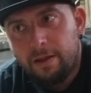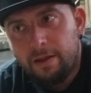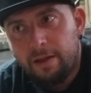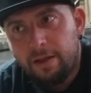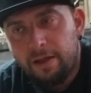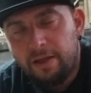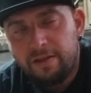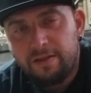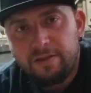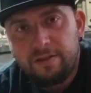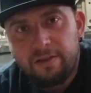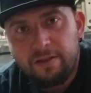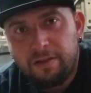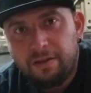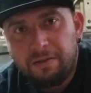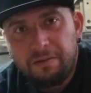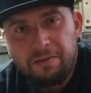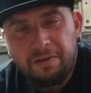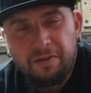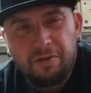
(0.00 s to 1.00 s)
Easy.
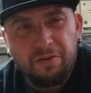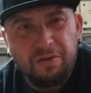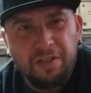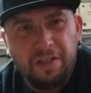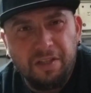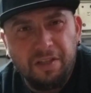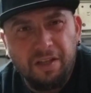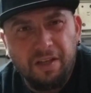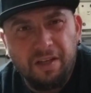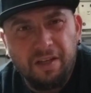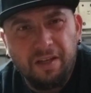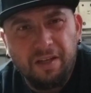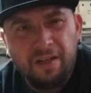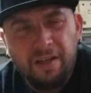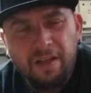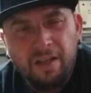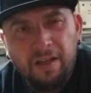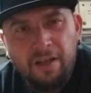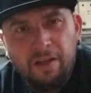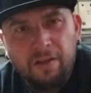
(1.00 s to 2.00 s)
Usually the
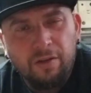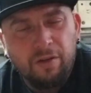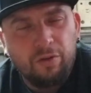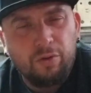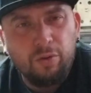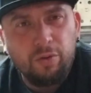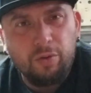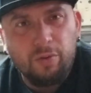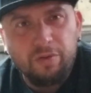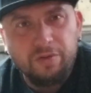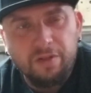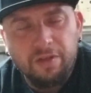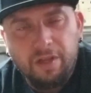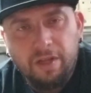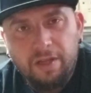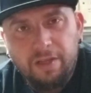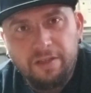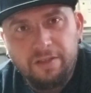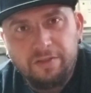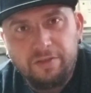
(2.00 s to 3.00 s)
2-door is a
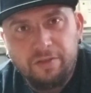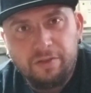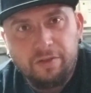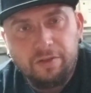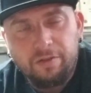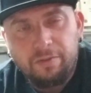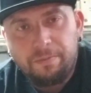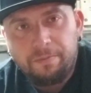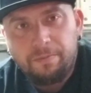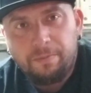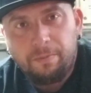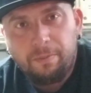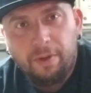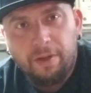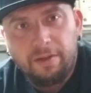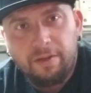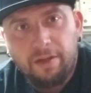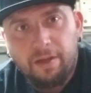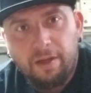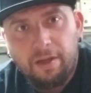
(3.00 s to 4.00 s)
lot easier,
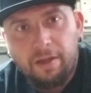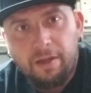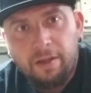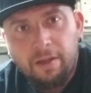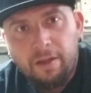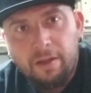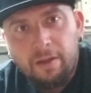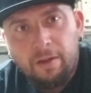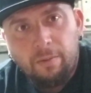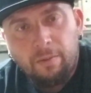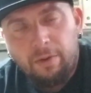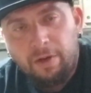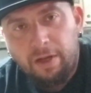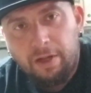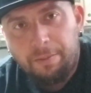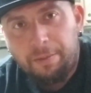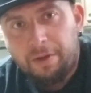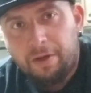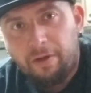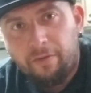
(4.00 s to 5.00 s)
but we're not
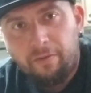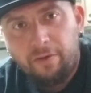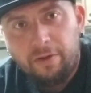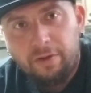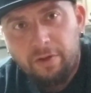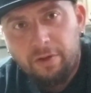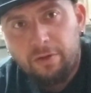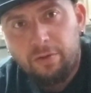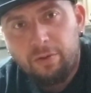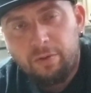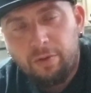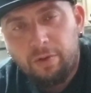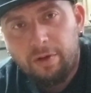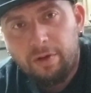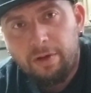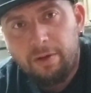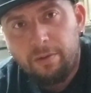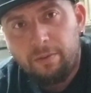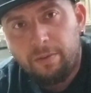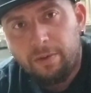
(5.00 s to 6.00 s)
going to be covering the
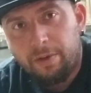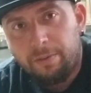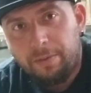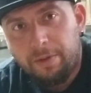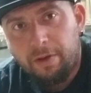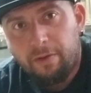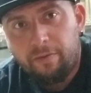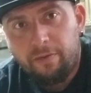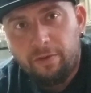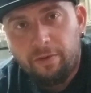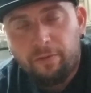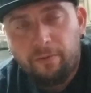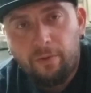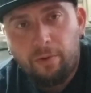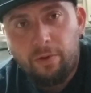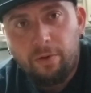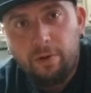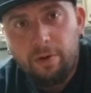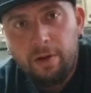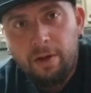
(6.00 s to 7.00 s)
2-door. We're going to be covering the
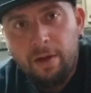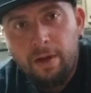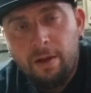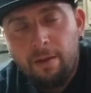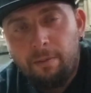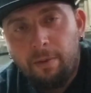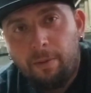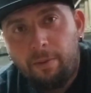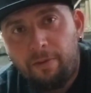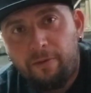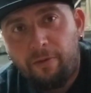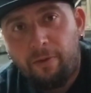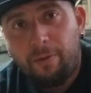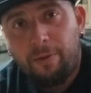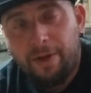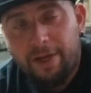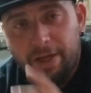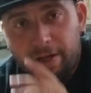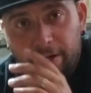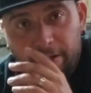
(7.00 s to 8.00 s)
4-door. But before
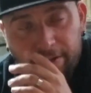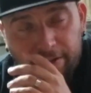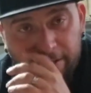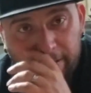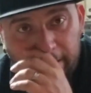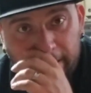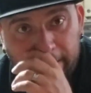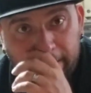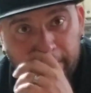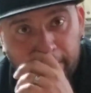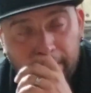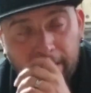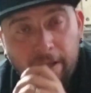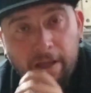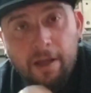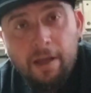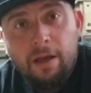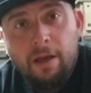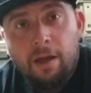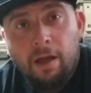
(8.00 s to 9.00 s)
we get onto that,
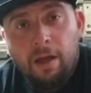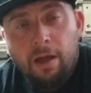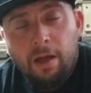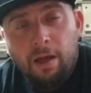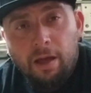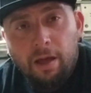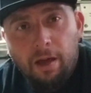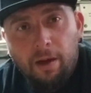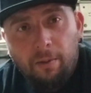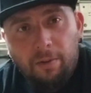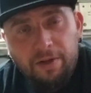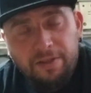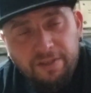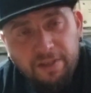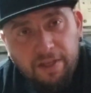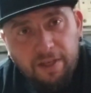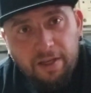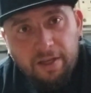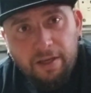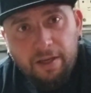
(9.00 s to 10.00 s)
I want to
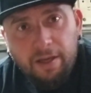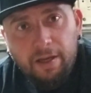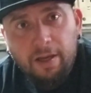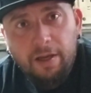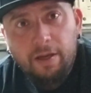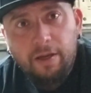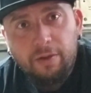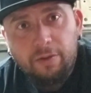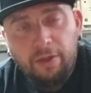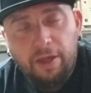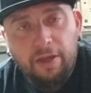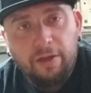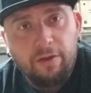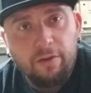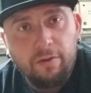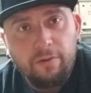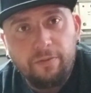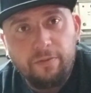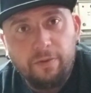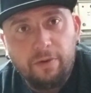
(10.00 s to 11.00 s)
say thank
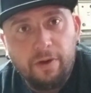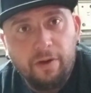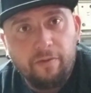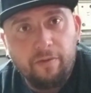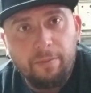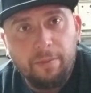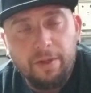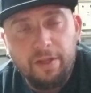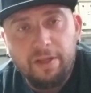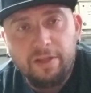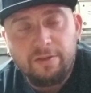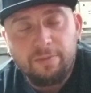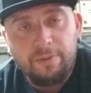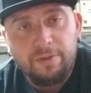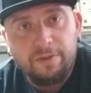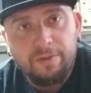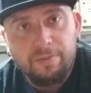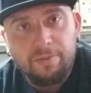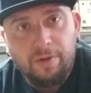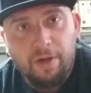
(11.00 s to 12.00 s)
you for everybody that's been
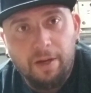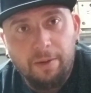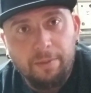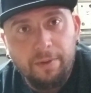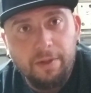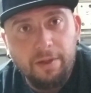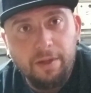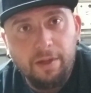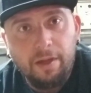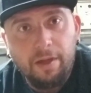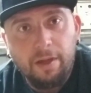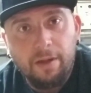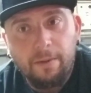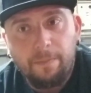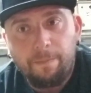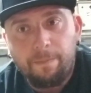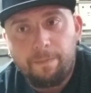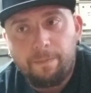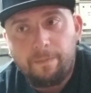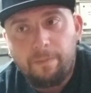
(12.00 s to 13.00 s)
subscribing.
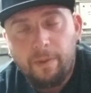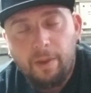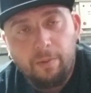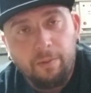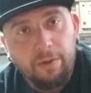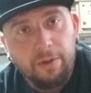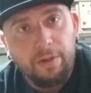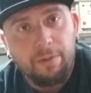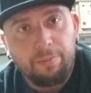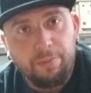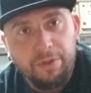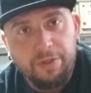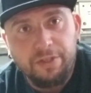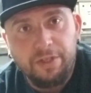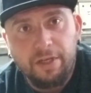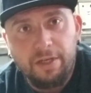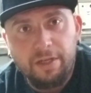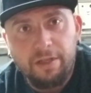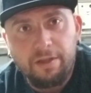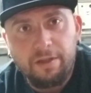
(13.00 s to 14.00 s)
Really
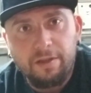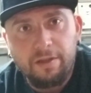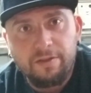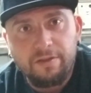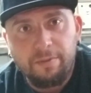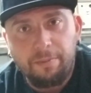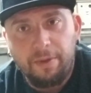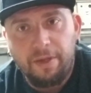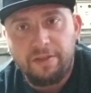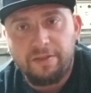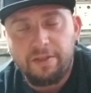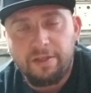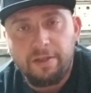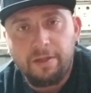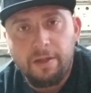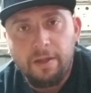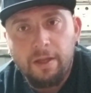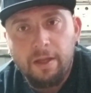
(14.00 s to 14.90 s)
appreciate it. It's amazing.